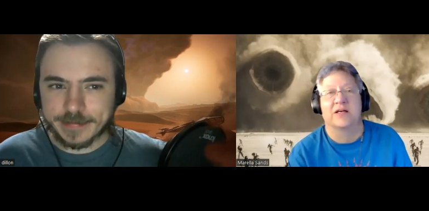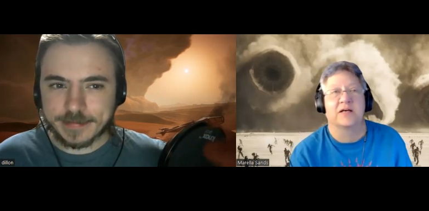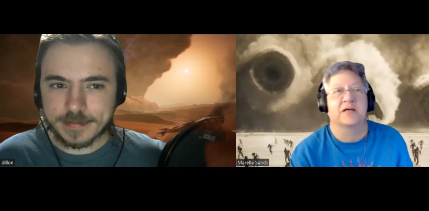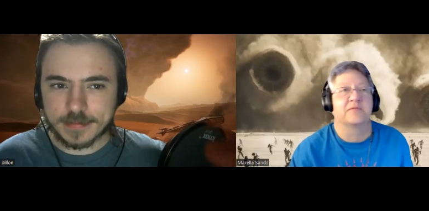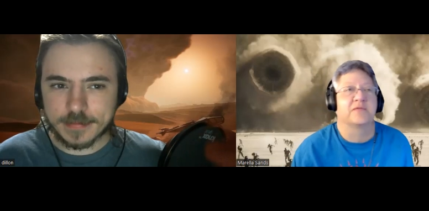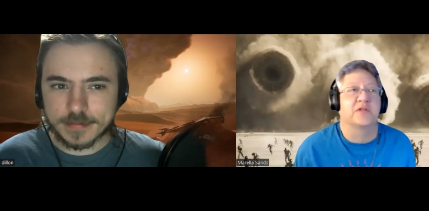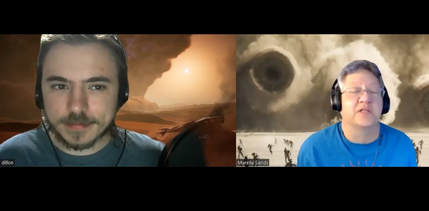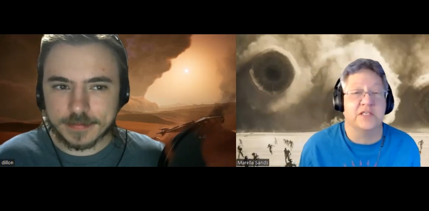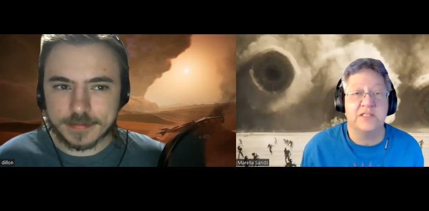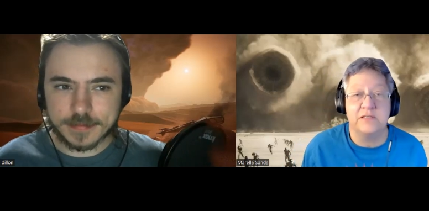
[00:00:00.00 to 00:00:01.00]
Speaker 1: um,
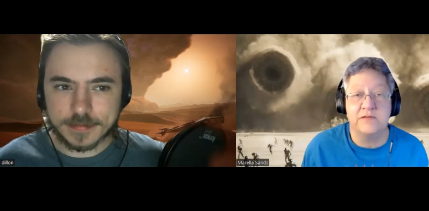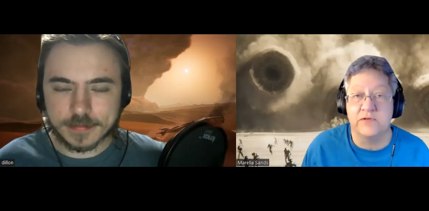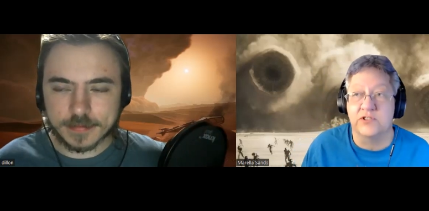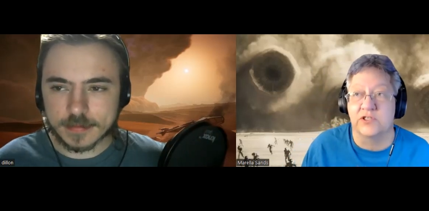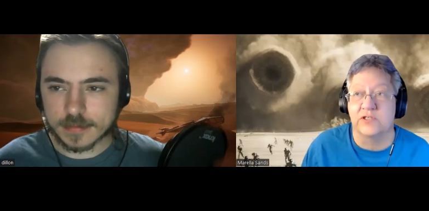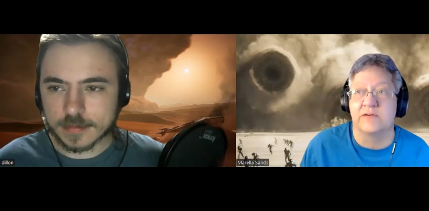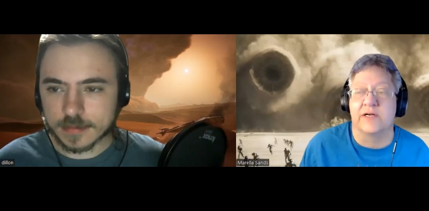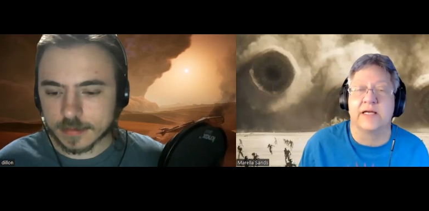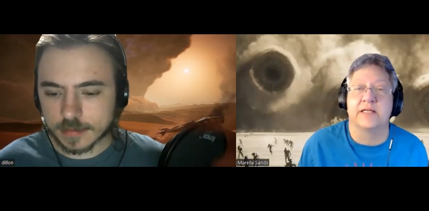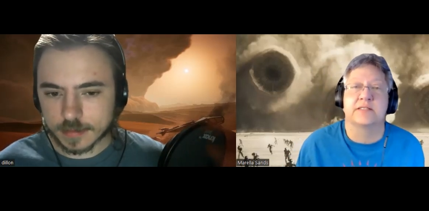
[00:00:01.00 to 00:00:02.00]
the distant future,
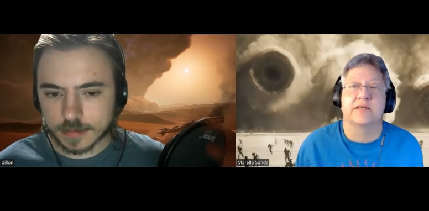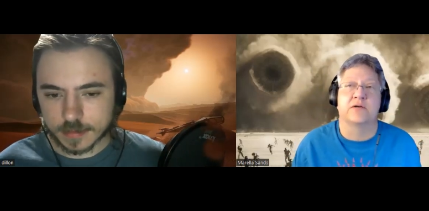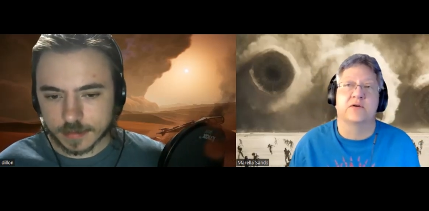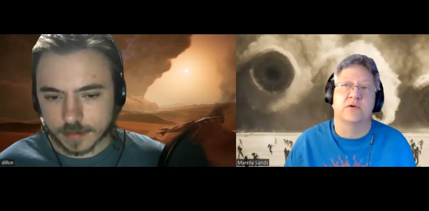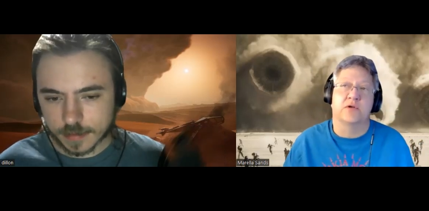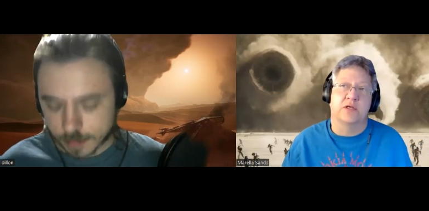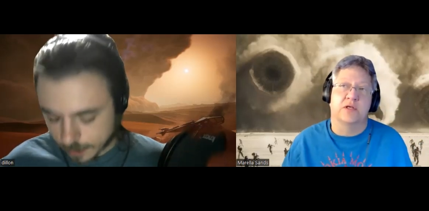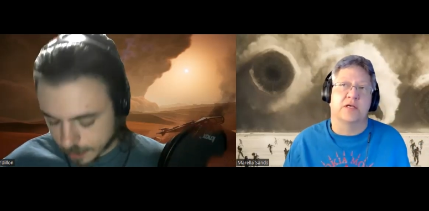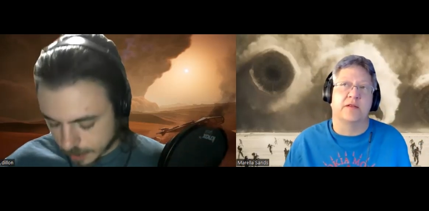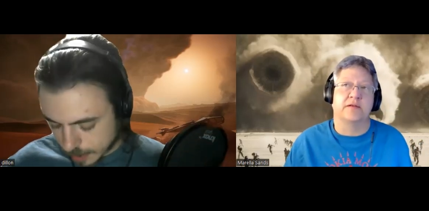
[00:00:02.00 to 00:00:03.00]
right? So
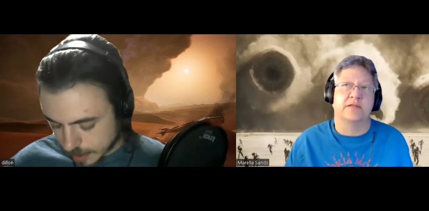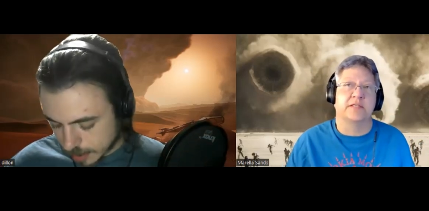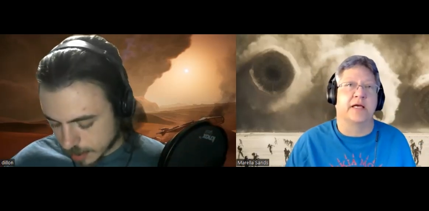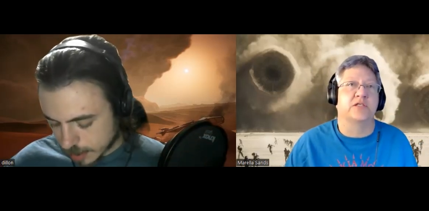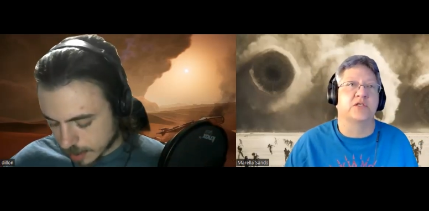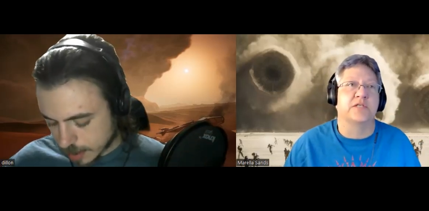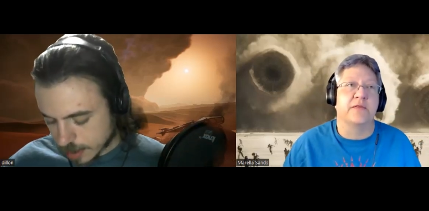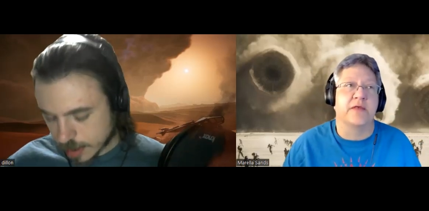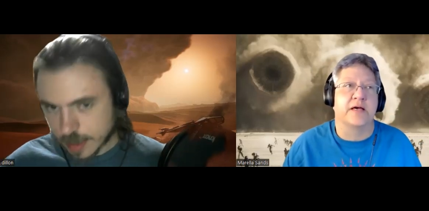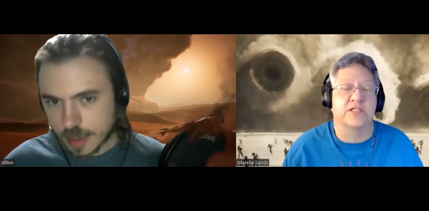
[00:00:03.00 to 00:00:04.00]
it's like so
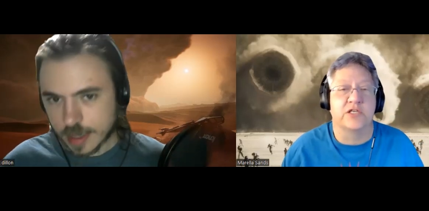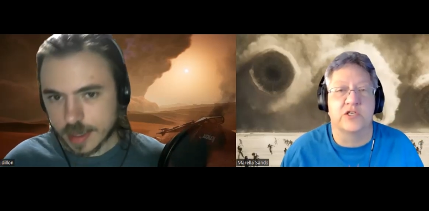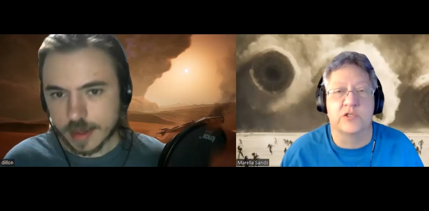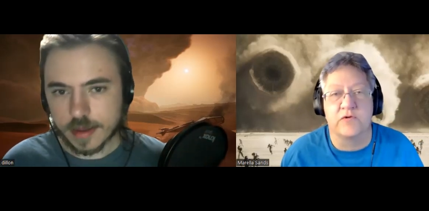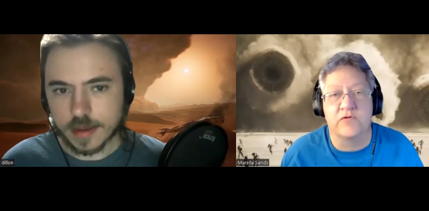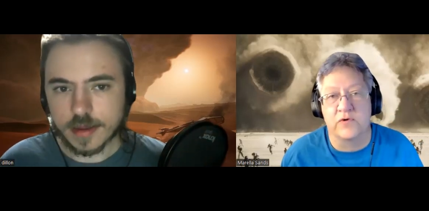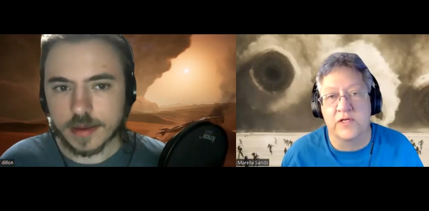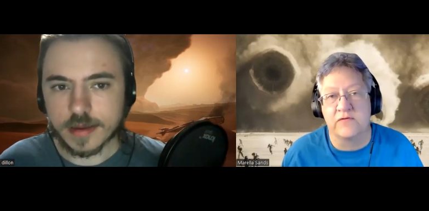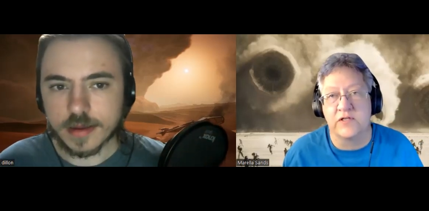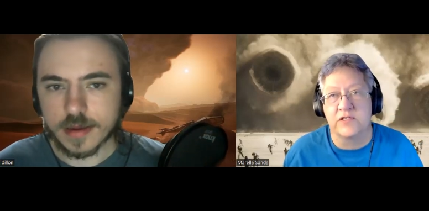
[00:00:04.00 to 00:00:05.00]
10,000 years before
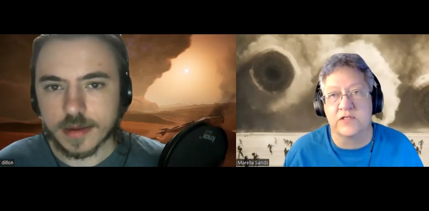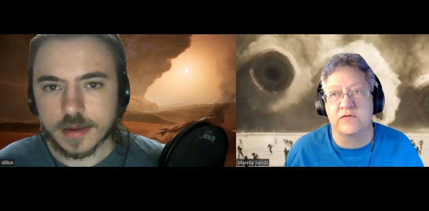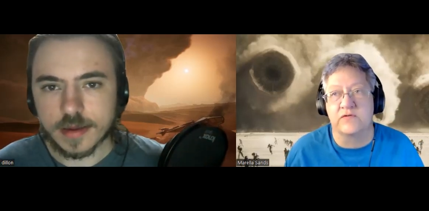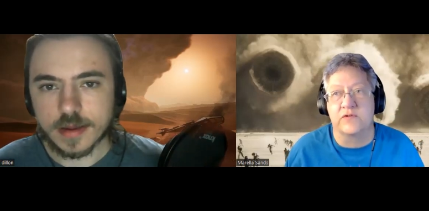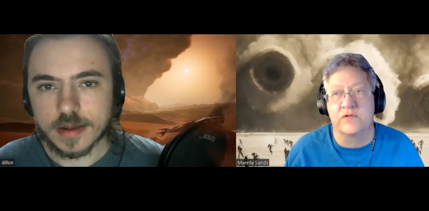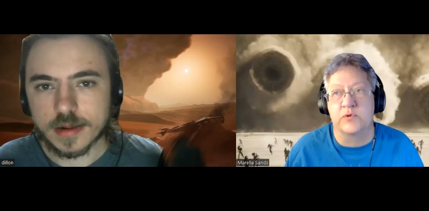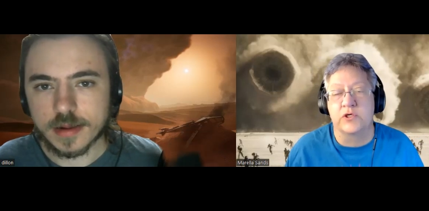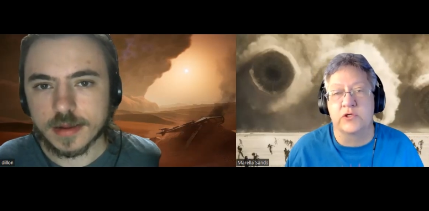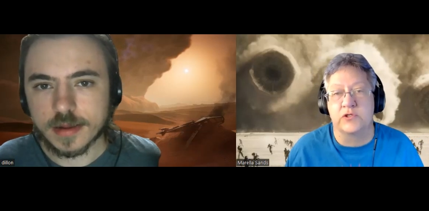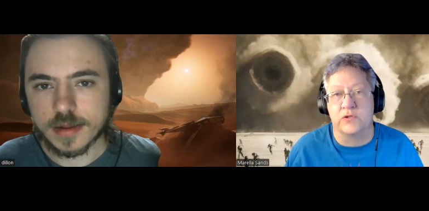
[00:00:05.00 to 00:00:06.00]
the events of the
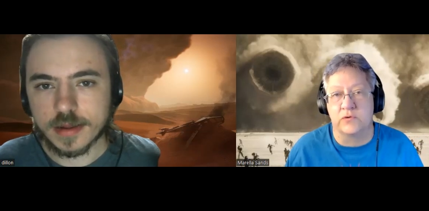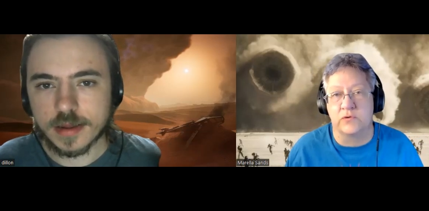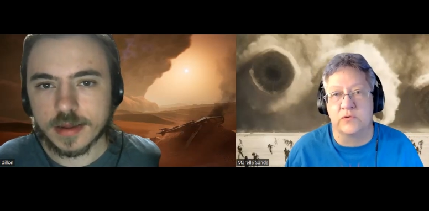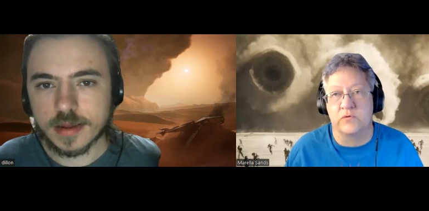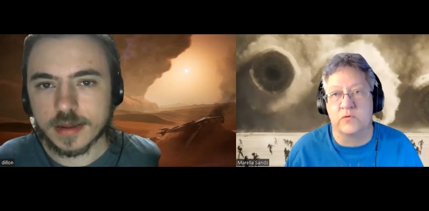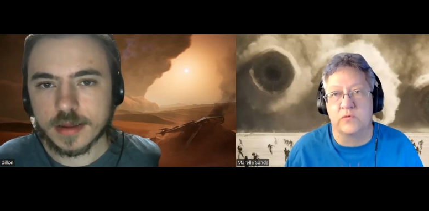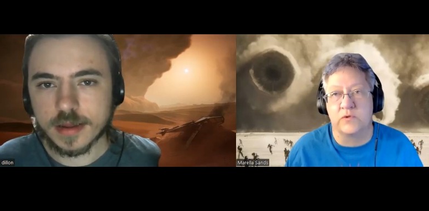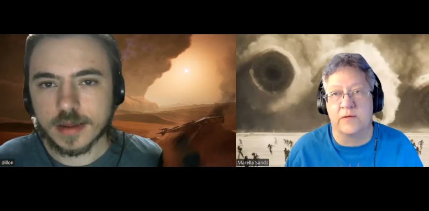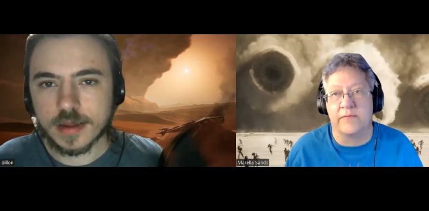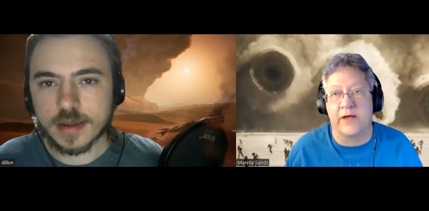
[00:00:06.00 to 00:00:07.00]
book Dune,
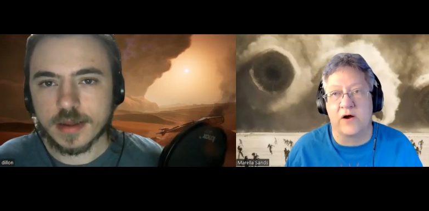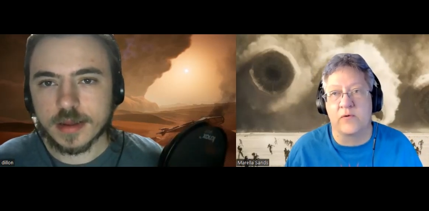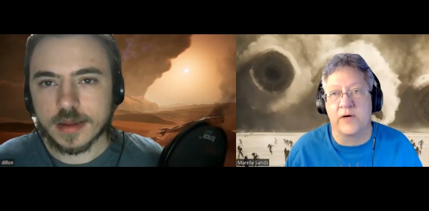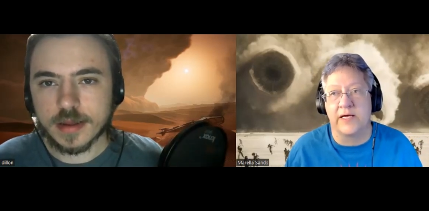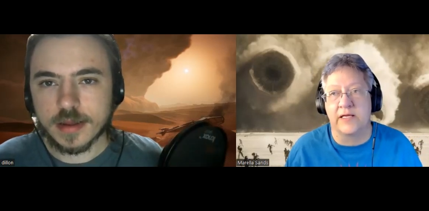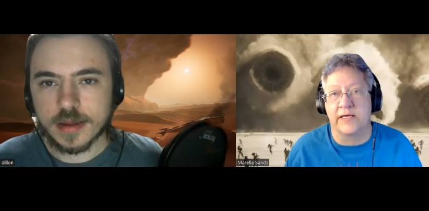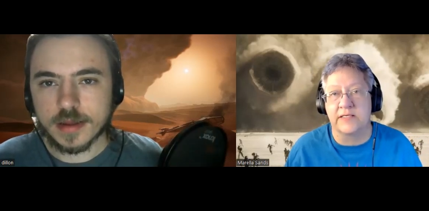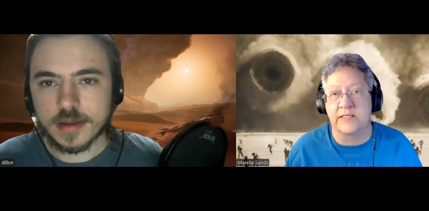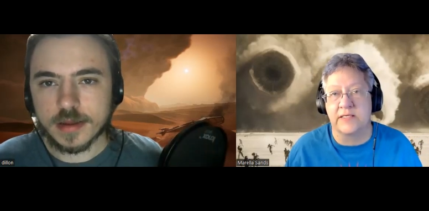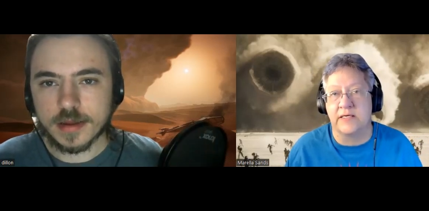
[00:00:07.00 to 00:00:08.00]
they already can like
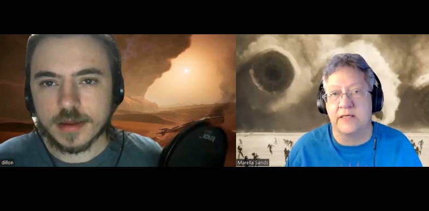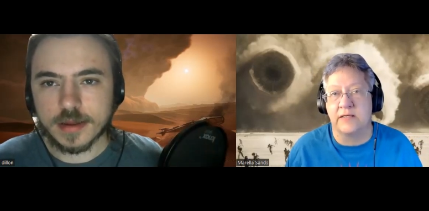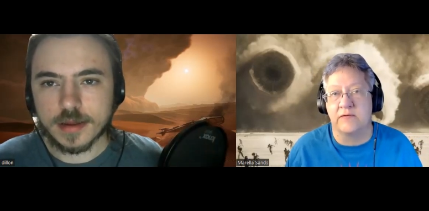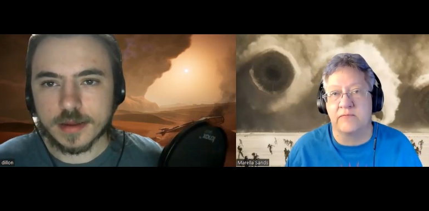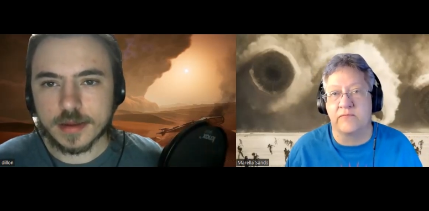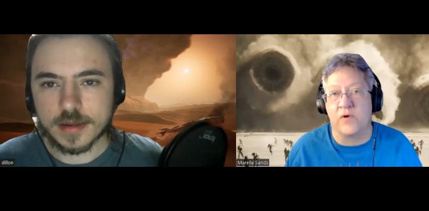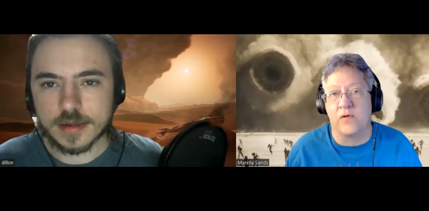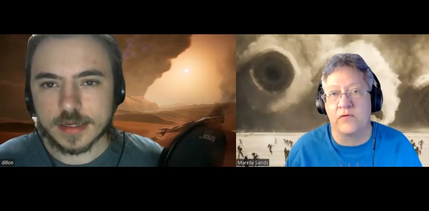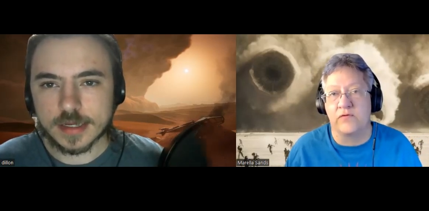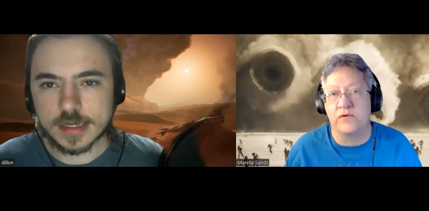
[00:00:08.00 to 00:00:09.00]
see the,
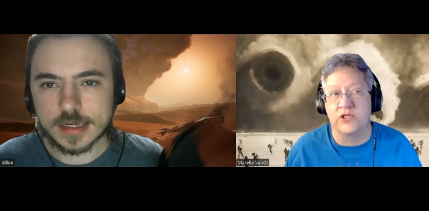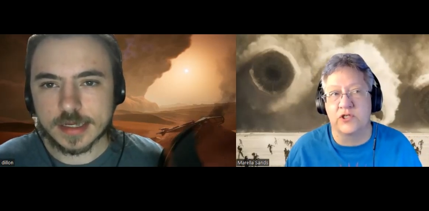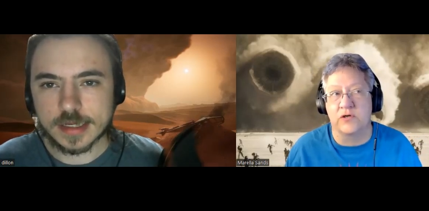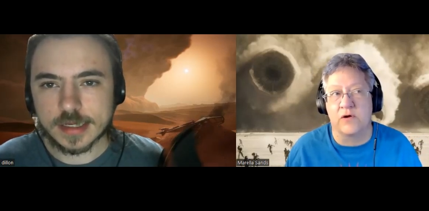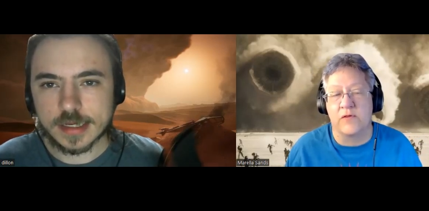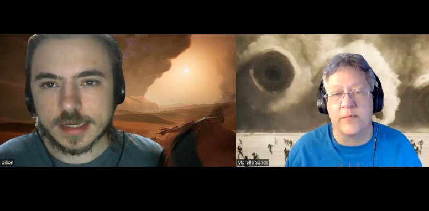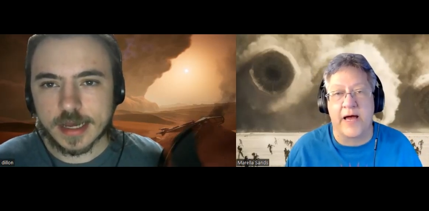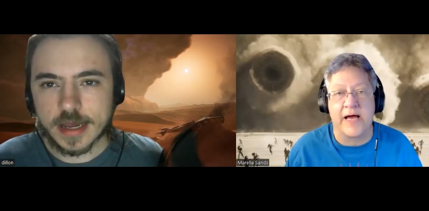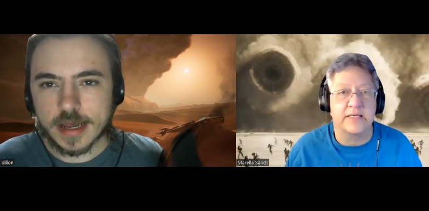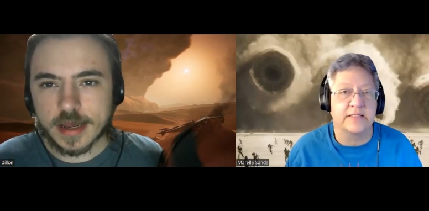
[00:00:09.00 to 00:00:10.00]
all the future and all the
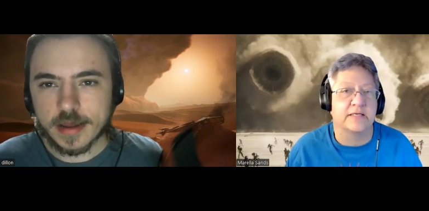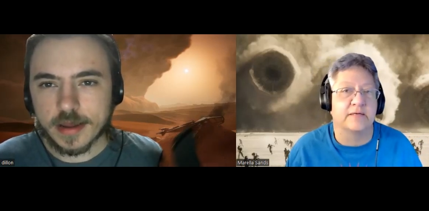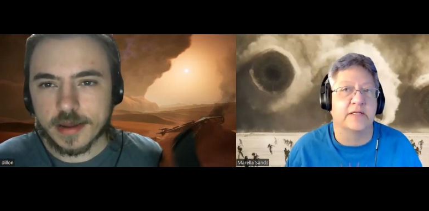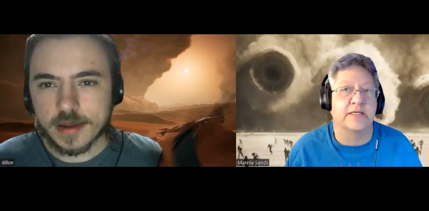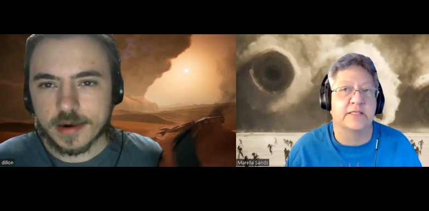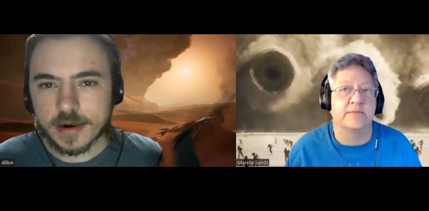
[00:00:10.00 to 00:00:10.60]
past. I mean, that